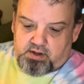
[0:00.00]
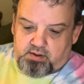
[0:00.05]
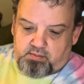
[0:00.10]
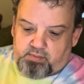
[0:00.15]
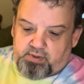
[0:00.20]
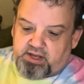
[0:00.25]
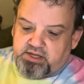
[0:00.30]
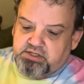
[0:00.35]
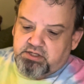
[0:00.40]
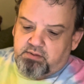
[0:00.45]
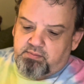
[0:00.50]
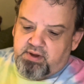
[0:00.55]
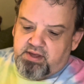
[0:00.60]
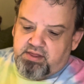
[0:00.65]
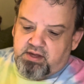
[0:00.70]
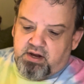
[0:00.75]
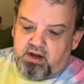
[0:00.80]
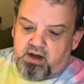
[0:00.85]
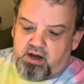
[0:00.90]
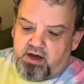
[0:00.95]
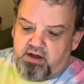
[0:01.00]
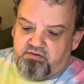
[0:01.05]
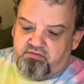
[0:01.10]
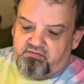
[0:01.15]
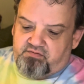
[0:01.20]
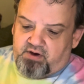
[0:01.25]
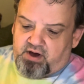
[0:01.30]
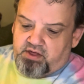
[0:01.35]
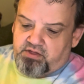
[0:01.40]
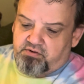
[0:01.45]
Blessed be the God and
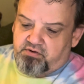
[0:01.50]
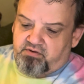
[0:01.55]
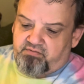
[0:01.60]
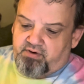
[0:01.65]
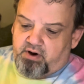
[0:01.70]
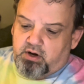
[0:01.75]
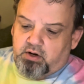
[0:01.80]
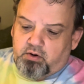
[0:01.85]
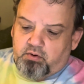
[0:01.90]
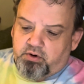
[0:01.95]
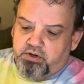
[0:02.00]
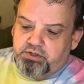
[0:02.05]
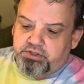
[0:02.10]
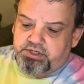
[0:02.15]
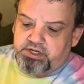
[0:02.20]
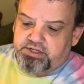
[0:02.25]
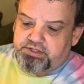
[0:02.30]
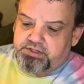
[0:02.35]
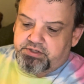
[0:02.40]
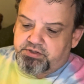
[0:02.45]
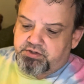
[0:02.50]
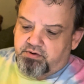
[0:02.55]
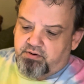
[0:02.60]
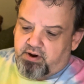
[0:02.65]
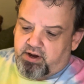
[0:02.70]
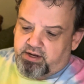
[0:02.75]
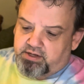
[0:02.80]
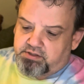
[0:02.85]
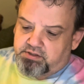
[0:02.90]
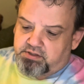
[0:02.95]
Father of our Lord Jesus
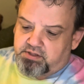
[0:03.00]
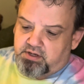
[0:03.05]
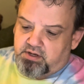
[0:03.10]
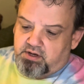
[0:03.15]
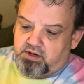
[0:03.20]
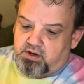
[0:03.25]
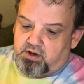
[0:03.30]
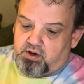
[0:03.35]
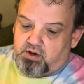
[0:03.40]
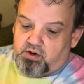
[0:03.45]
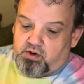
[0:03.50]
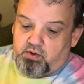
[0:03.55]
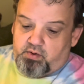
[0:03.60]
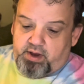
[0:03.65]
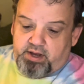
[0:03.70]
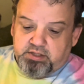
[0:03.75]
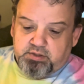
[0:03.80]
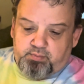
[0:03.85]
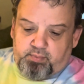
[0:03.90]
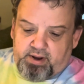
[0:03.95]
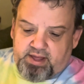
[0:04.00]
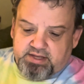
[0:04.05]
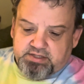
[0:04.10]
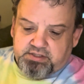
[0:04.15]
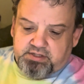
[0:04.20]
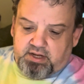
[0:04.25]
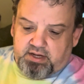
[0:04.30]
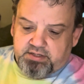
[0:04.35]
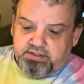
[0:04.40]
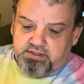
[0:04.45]
Christ, who has
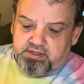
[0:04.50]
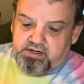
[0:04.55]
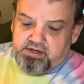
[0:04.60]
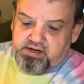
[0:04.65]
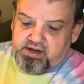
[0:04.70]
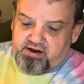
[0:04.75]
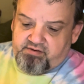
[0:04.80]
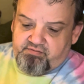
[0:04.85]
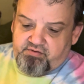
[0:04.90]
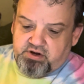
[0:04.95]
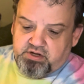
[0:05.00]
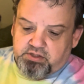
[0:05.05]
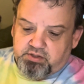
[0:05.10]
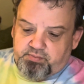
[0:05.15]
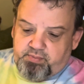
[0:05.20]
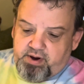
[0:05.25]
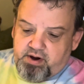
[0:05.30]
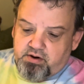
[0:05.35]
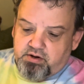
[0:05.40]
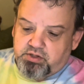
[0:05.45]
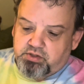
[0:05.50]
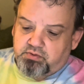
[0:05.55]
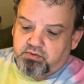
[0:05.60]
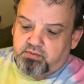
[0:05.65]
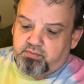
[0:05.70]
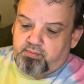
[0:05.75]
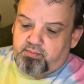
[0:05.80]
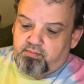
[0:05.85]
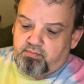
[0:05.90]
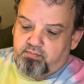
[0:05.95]
blessed us in every
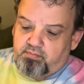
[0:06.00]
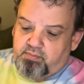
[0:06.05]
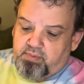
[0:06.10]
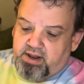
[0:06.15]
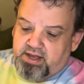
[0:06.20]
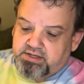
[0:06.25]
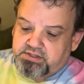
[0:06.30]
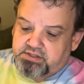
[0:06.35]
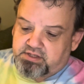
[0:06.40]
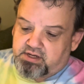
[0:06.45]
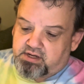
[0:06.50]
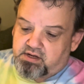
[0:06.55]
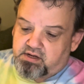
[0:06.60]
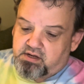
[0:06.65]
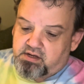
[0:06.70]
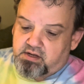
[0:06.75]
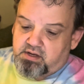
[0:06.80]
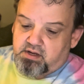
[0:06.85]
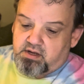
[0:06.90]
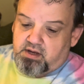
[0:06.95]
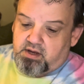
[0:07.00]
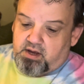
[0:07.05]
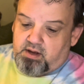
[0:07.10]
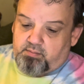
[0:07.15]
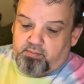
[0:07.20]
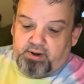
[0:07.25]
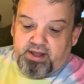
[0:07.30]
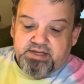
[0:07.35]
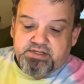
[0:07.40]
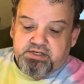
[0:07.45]
spiritual blessing,
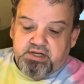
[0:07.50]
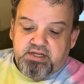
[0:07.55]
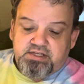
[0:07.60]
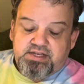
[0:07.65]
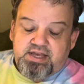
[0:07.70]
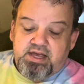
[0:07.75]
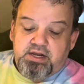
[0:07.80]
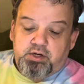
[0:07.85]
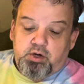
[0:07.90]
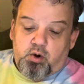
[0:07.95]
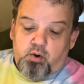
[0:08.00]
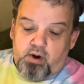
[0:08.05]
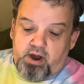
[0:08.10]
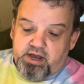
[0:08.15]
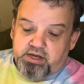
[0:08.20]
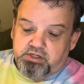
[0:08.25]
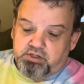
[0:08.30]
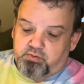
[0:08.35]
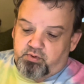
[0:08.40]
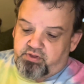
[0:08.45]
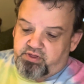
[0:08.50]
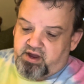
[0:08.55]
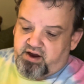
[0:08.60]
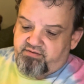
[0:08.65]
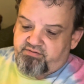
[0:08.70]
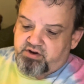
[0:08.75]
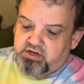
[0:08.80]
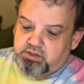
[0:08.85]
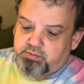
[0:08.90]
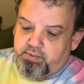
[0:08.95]
blessed us in Christ with
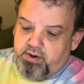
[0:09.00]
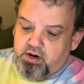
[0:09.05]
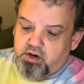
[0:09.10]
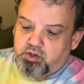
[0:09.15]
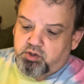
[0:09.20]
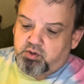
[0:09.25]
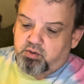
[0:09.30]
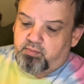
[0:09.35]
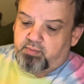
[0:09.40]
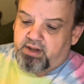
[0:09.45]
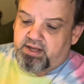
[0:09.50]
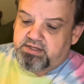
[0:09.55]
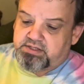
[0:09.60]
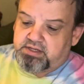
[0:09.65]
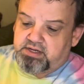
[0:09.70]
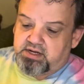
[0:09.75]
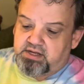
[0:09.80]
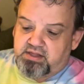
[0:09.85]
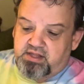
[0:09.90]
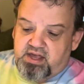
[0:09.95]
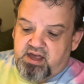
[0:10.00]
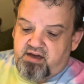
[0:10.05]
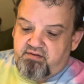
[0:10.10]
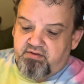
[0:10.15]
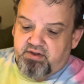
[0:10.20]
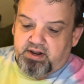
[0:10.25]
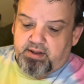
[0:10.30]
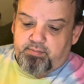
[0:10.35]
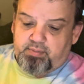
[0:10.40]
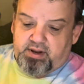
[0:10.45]
every spiritual blessing in the
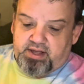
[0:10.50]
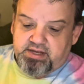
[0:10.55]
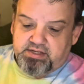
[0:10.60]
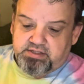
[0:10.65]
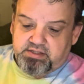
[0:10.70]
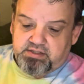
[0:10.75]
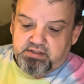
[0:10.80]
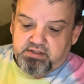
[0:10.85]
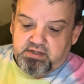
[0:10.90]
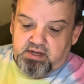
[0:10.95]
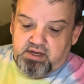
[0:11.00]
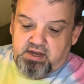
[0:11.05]
heavenly places,